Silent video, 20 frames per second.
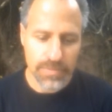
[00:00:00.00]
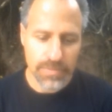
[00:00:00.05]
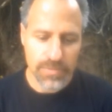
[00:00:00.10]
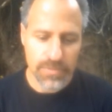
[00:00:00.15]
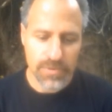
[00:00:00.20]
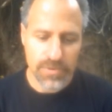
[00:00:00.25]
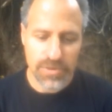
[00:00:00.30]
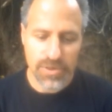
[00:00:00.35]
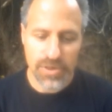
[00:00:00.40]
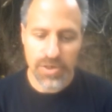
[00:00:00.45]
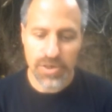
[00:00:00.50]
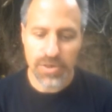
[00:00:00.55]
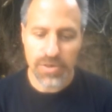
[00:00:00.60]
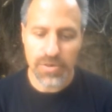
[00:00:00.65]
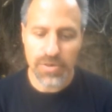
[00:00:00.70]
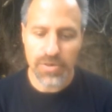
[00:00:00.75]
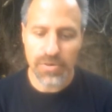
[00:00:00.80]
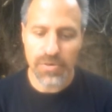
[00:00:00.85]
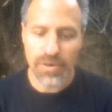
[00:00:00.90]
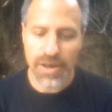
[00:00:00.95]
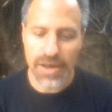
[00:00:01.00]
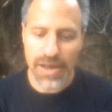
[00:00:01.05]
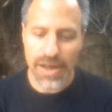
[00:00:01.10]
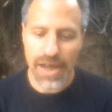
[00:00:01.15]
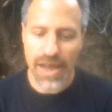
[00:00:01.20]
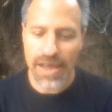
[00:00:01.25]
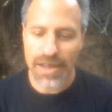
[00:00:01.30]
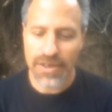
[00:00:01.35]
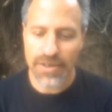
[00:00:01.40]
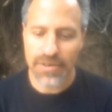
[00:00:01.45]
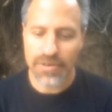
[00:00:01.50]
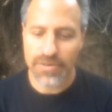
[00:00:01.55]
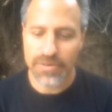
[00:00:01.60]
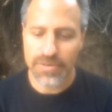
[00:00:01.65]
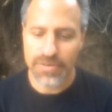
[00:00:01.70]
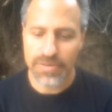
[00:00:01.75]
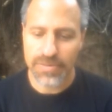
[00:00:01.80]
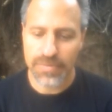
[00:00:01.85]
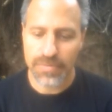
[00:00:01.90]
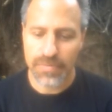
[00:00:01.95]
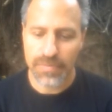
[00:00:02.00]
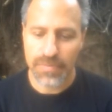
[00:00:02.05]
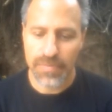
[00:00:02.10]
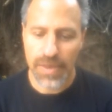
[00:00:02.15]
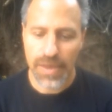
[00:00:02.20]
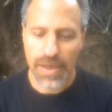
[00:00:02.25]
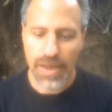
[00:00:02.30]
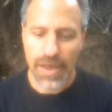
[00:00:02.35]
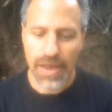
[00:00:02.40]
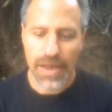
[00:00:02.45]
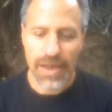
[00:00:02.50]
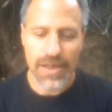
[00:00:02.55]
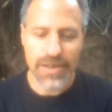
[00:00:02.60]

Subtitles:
do you or can you hit